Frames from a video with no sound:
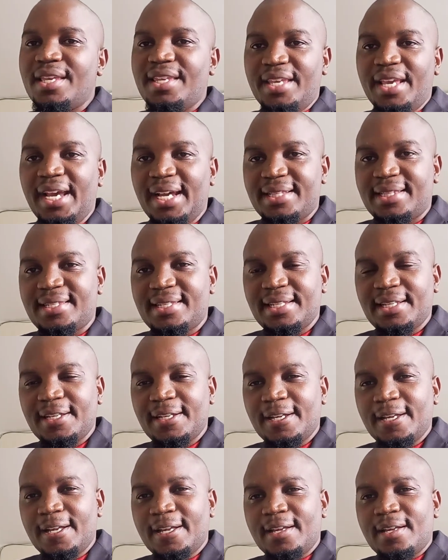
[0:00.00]
yet
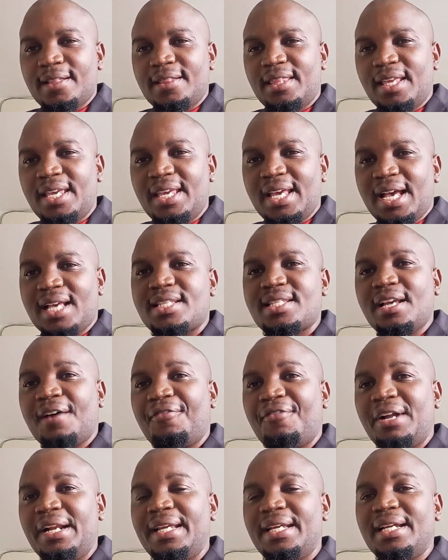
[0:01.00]
they are
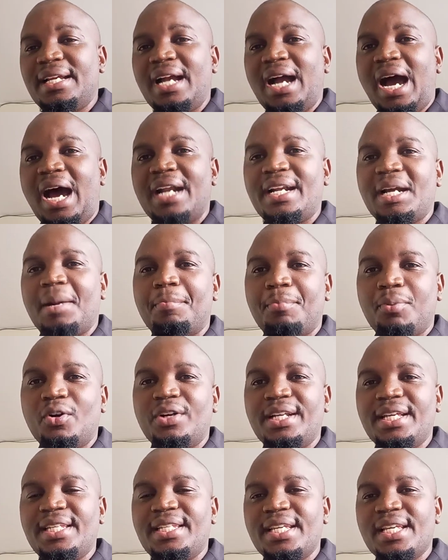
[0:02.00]
suffering under
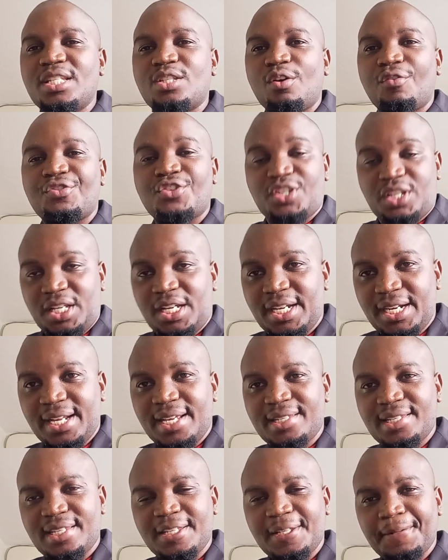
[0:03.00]
bondages of
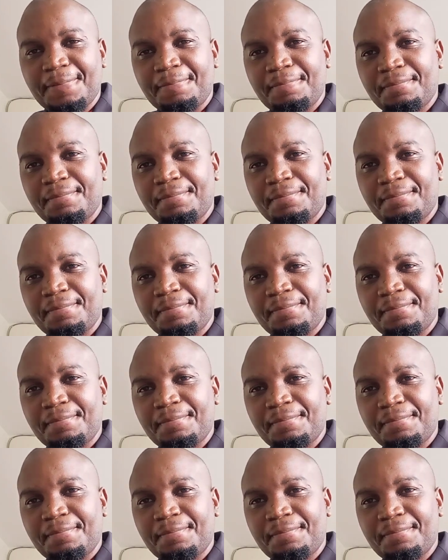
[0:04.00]
sickness.